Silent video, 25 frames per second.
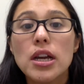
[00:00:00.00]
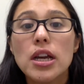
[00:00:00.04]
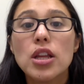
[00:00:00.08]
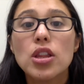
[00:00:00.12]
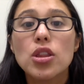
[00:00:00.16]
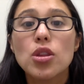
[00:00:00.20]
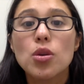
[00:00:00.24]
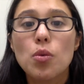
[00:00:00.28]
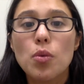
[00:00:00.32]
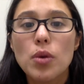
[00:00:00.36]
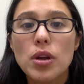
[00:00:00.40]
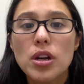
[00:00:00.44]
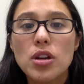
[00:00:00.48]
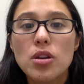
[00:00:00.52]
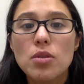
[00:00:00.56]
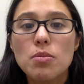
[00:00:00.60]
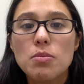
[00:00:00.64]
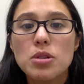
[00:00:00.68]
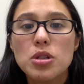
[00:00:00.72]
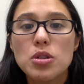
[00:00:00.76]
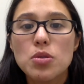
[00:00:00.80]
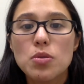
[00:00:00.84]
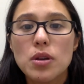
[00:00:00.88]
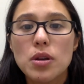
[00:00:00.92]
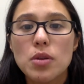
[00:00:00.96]
in the window
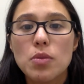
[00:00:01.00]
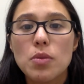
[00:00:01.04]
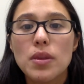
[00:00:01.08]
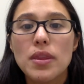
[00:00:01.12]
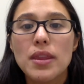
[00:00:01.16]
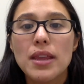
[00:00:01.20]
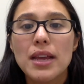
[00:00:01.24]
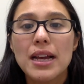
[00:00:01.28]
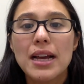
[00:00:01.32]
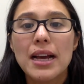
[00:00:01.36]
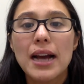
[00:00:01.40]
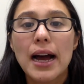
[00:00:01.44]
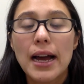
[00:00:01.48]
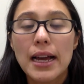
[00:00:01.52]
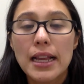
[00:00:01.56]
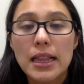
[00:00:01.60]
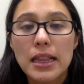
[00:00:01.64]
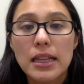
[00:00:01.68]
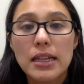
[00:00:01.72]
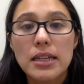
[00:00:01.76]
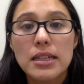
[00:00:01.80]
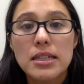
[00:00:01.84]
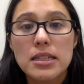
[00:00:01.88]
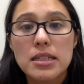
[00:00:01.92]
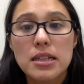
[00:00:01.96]
between when the
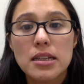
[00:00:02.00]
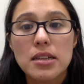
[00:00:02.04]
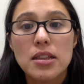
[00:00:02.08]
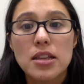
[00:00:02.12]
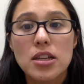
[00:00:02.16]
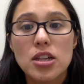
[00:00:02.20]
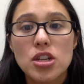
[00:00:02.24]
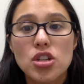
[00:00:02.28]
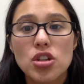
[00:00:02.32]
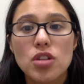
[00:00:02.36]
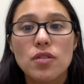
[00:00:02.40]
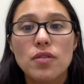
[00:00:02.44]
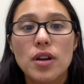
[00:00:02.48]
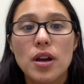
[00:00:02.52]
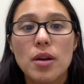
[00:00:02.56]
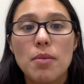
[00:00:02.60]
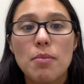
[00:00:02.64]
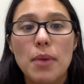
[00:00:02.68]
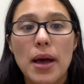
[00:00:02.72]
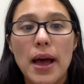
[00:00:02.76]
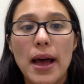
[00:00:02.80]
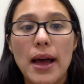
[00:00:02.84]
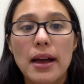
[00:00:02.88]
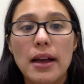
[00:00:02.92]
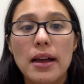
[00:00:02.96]
guidelines said they should have
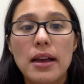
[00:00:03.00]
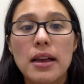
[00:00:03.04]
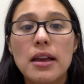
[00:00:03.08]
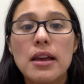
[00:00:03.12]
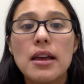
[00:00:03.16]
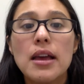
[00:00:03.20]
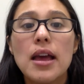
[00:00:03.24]
come back